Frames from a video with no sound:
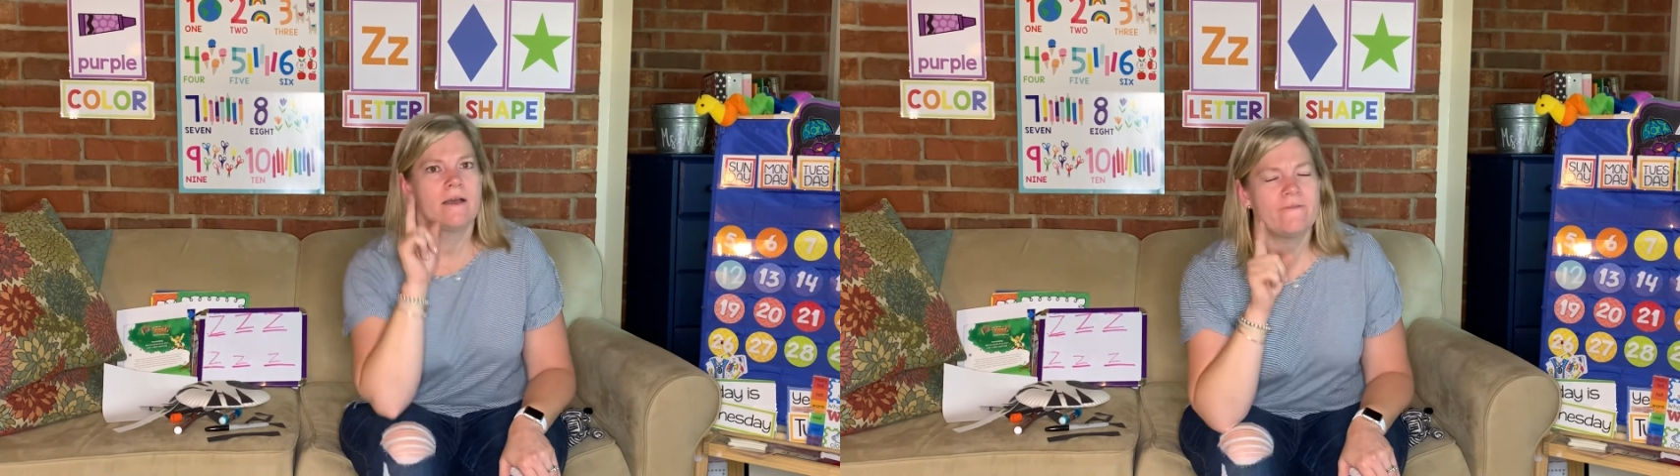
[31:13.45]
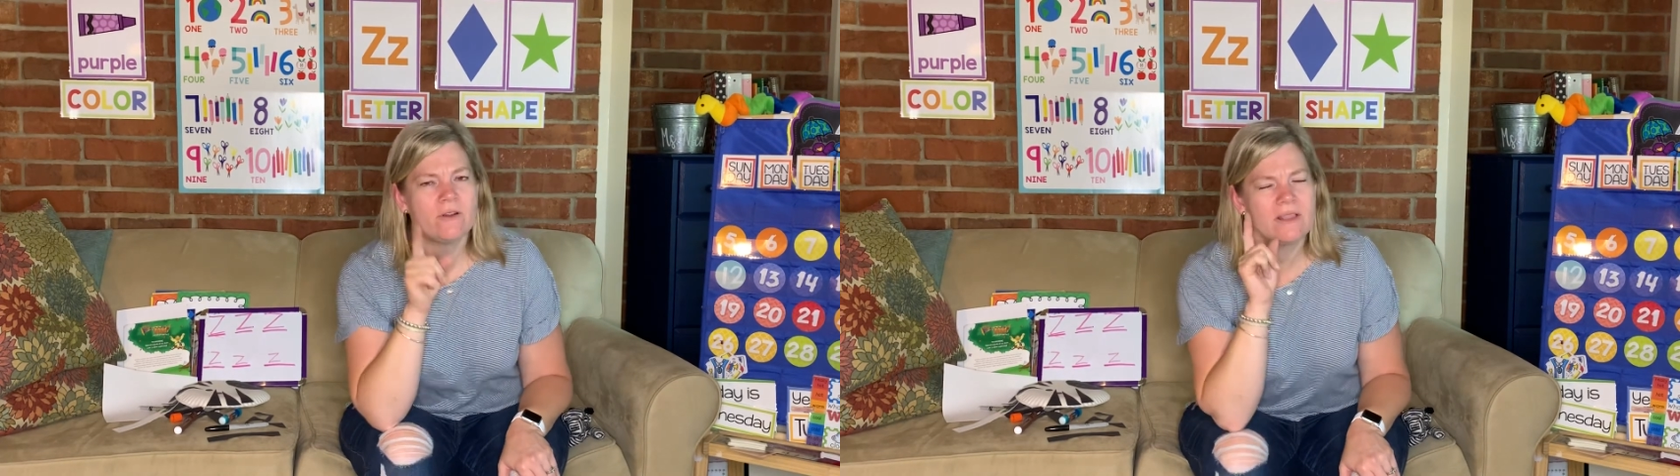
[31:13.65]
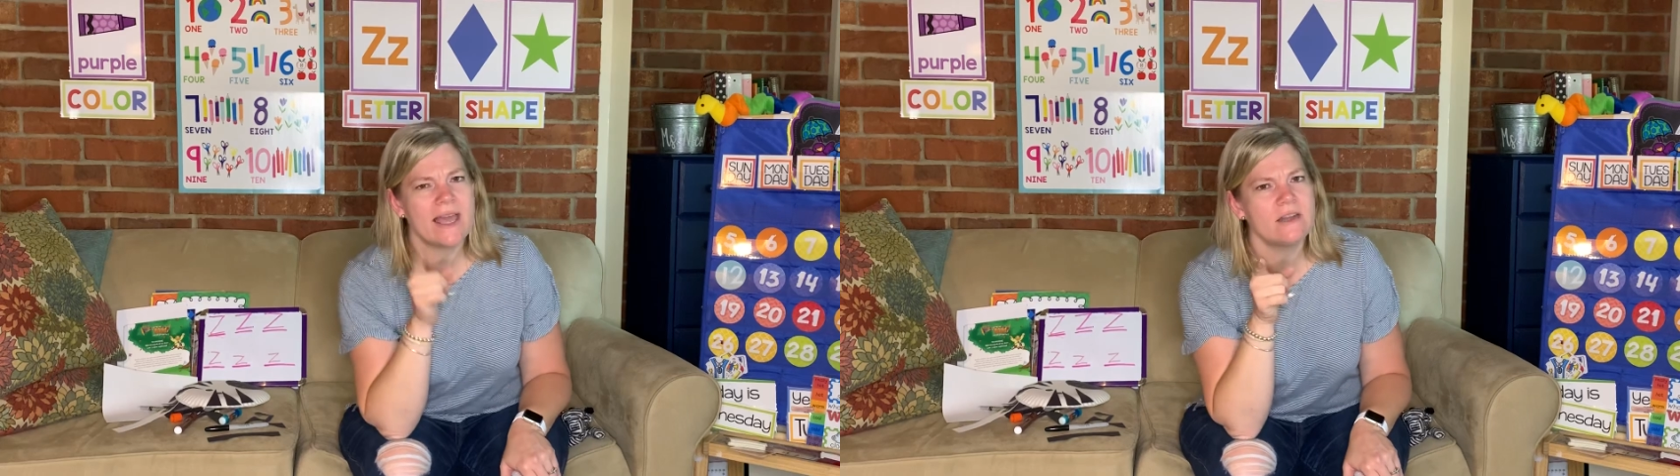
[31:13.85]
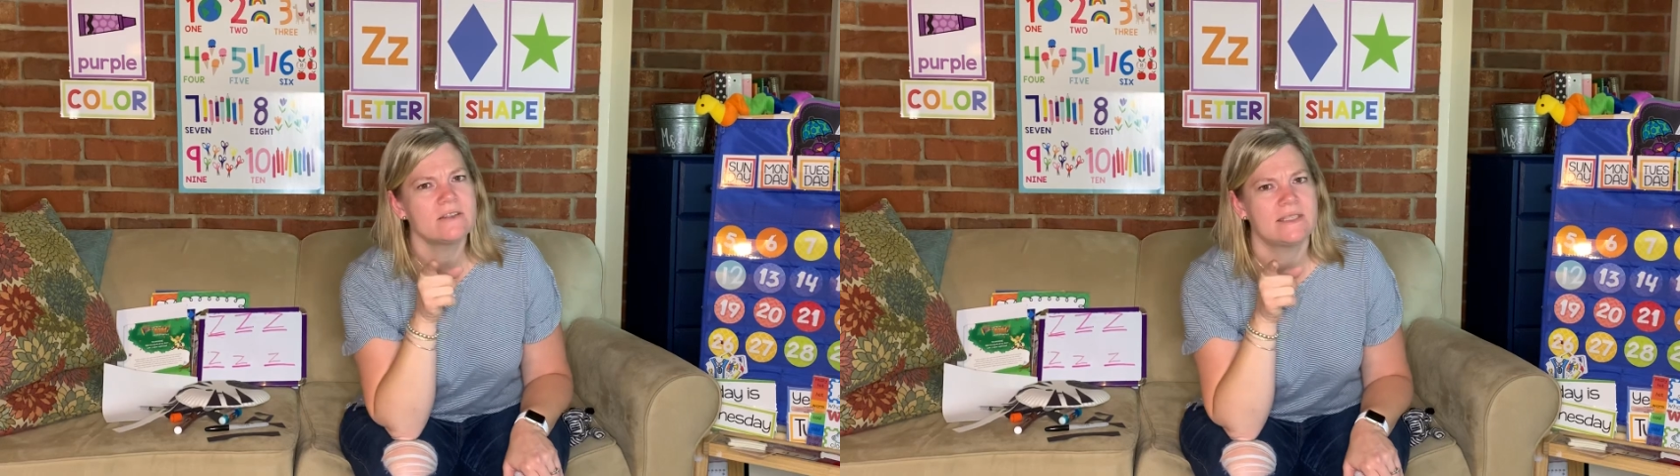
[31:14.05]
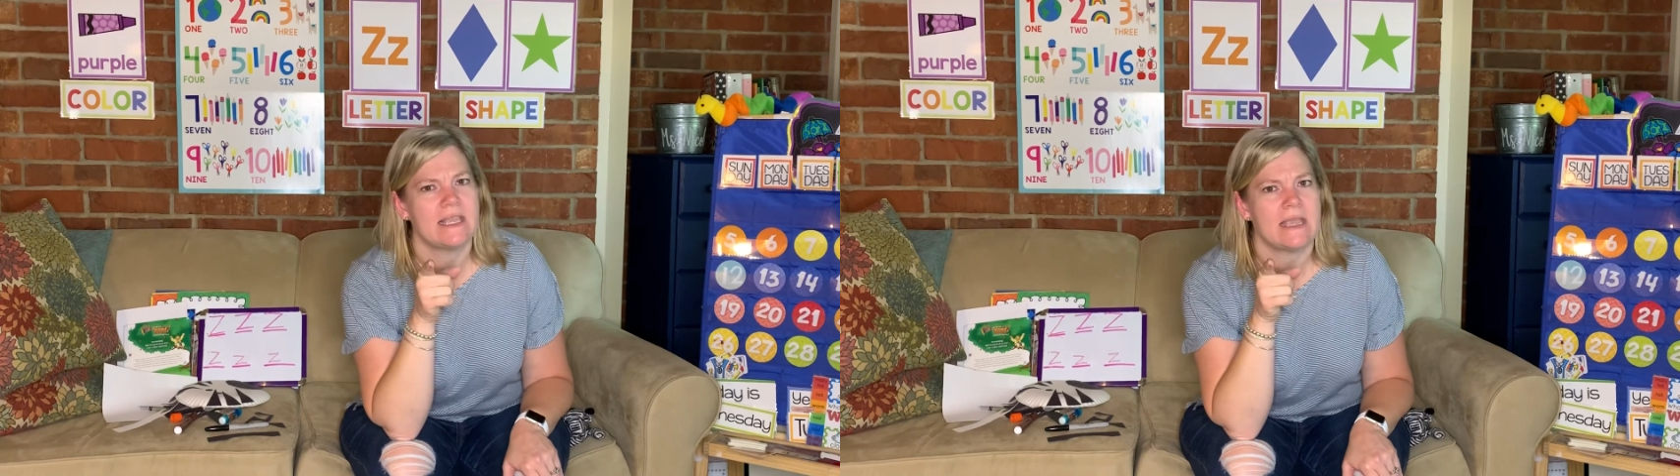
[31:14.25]
for letter
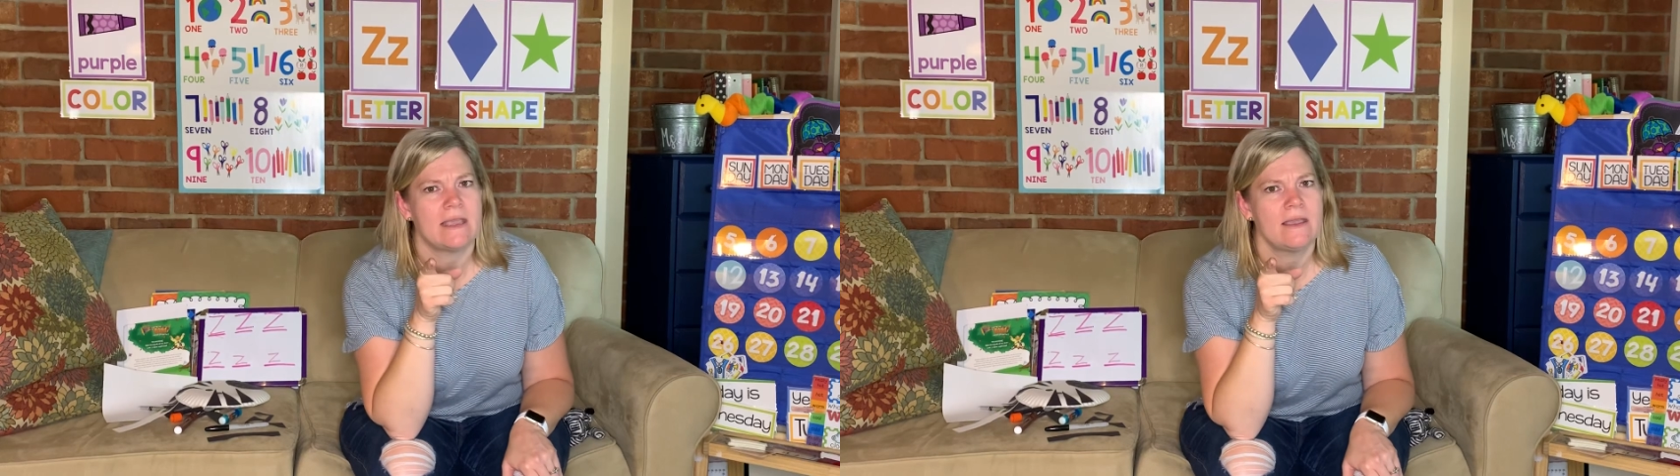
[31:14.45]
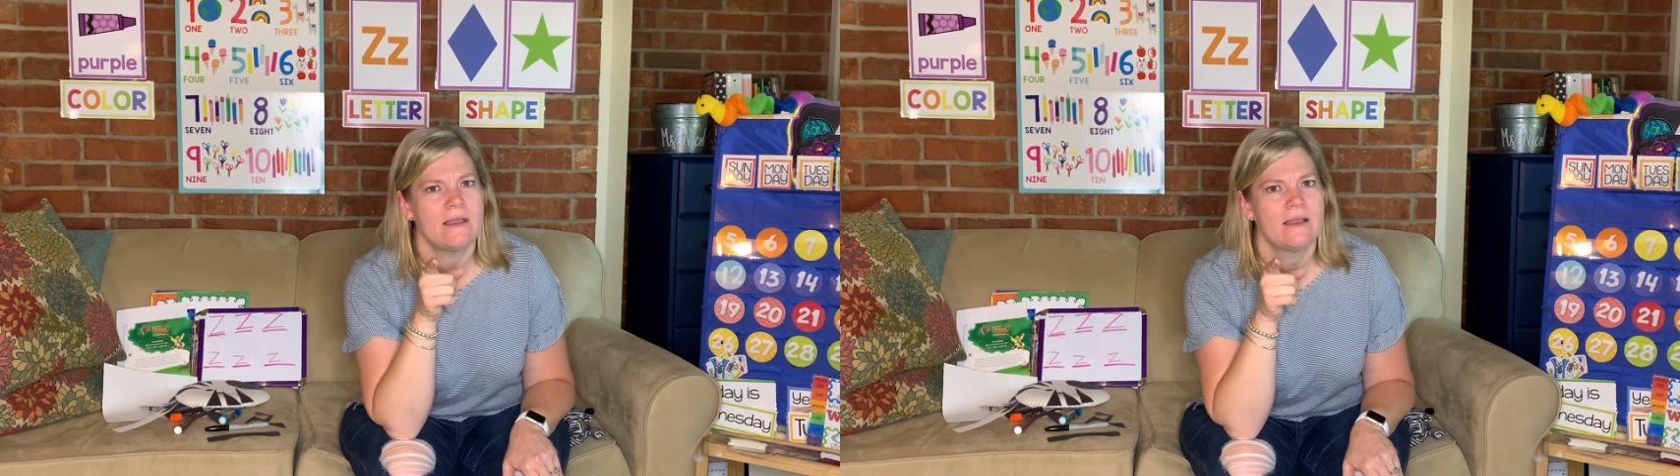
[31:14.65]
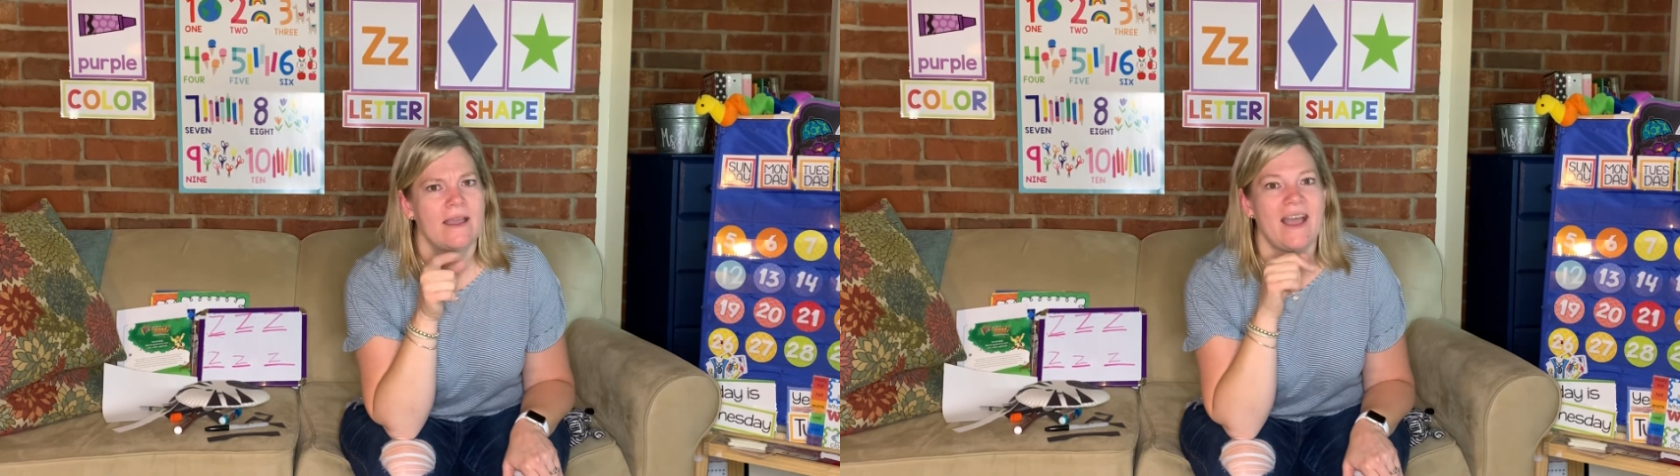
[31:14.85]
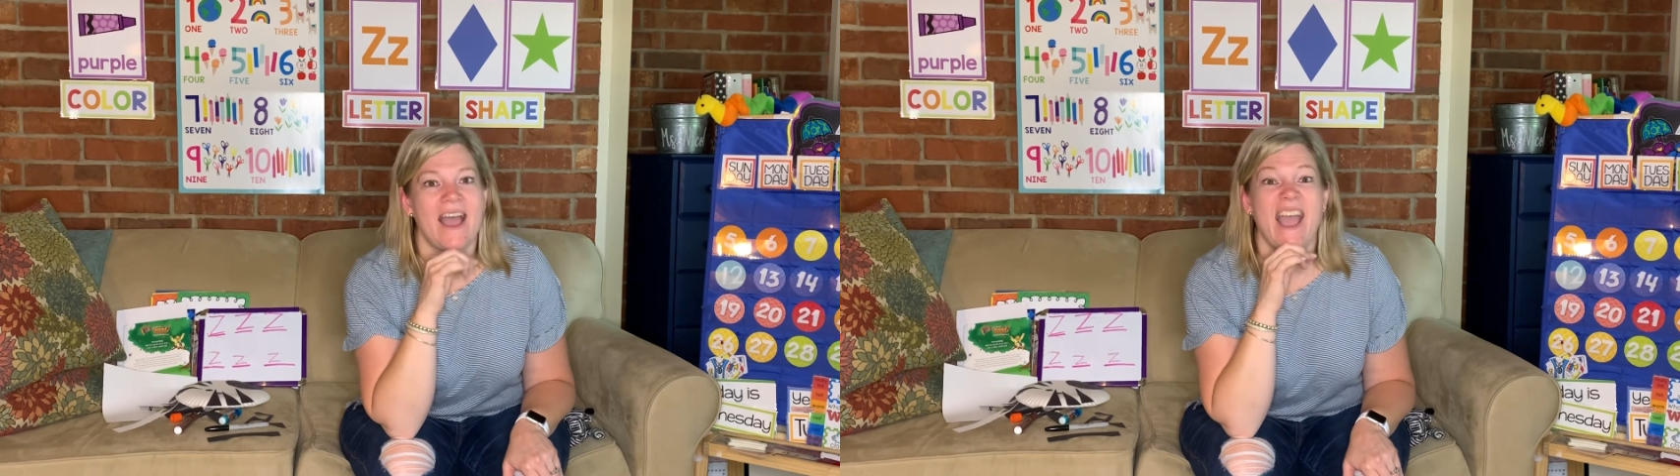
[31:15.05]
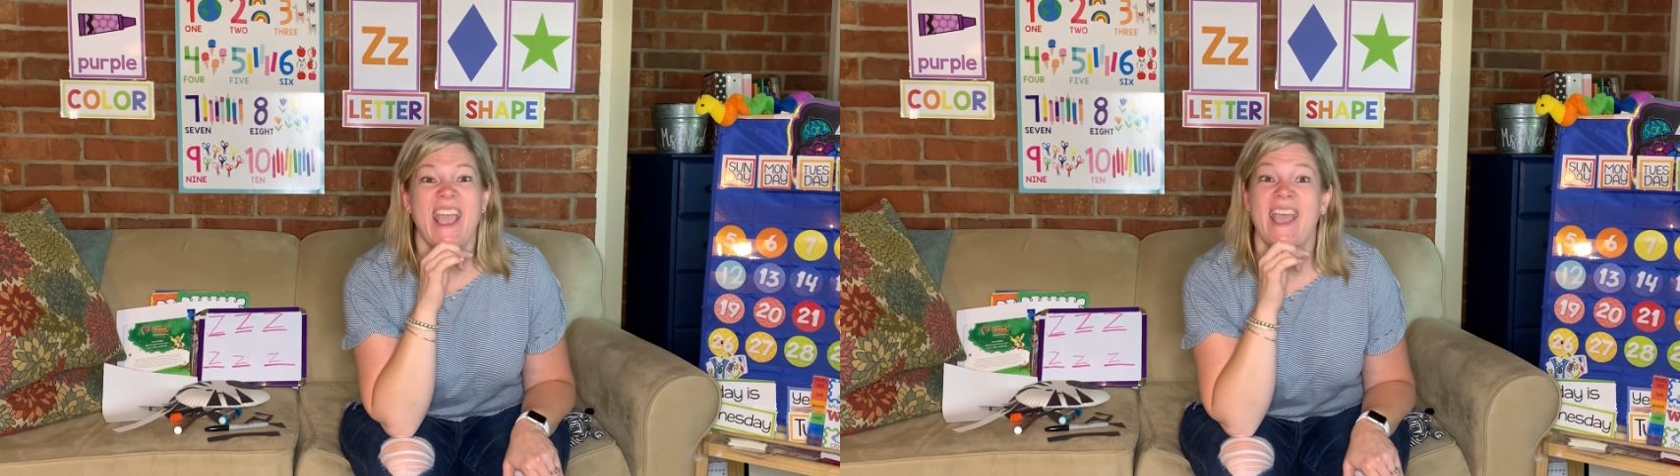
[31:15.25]
Z
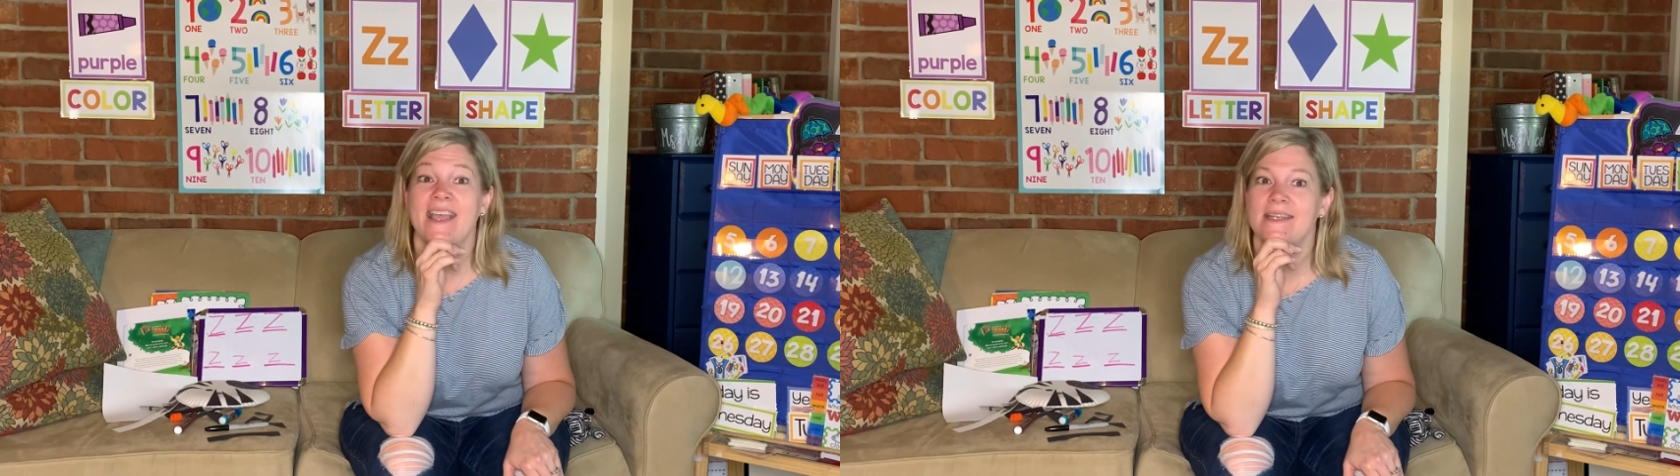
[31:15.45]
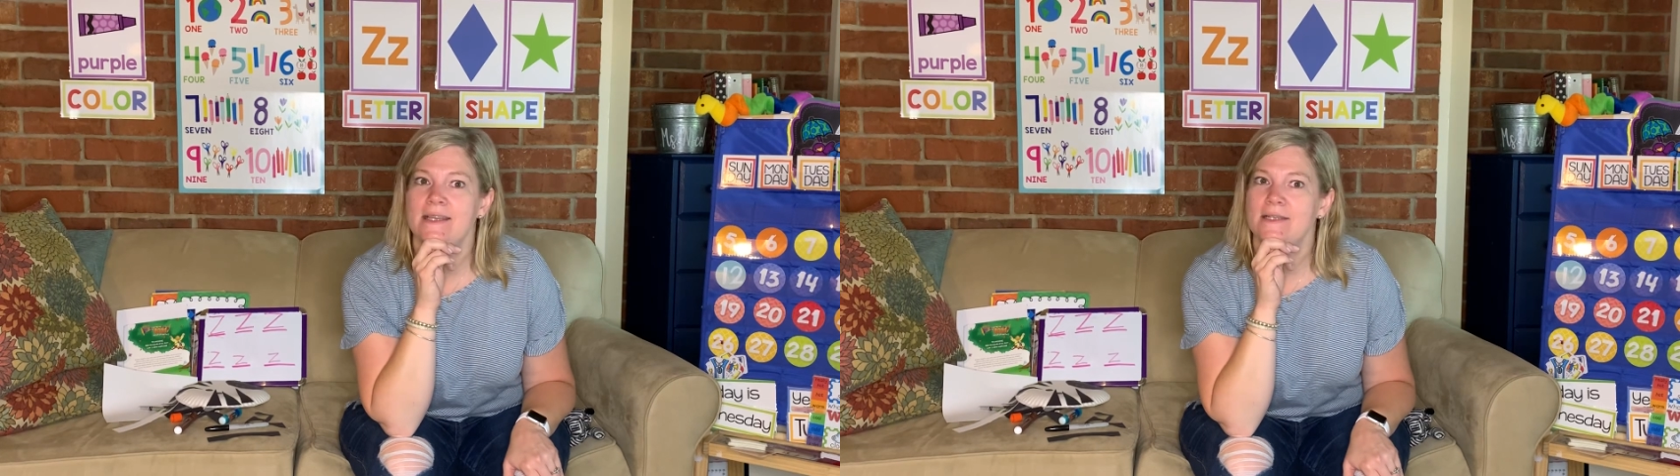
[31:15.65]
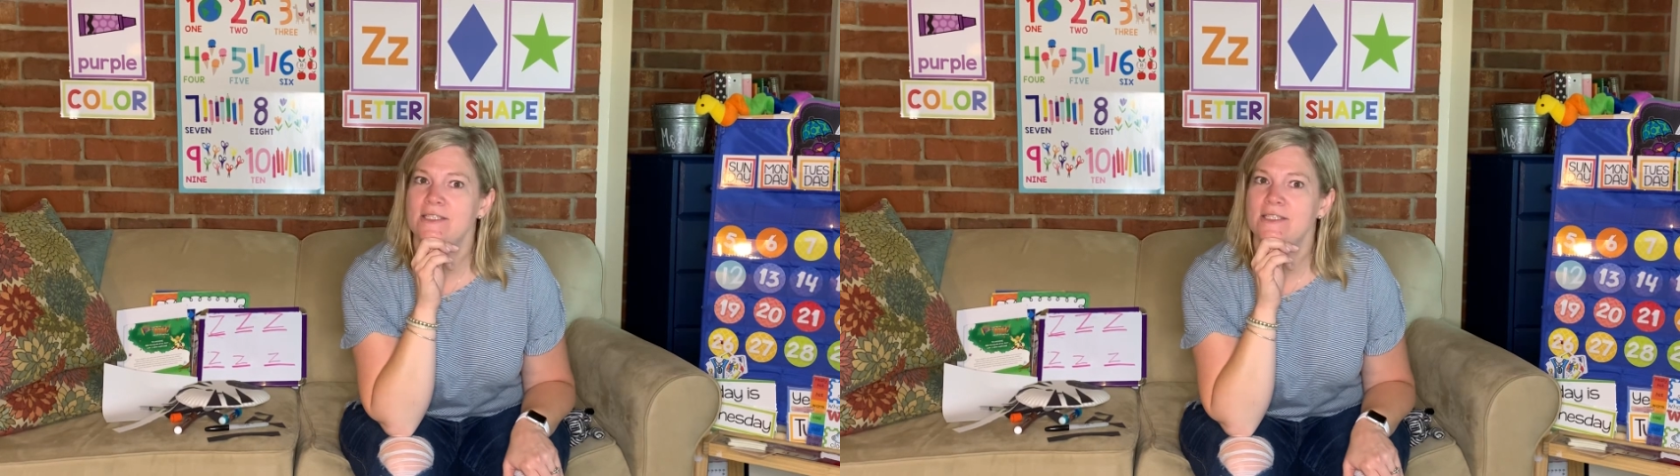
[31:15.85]
and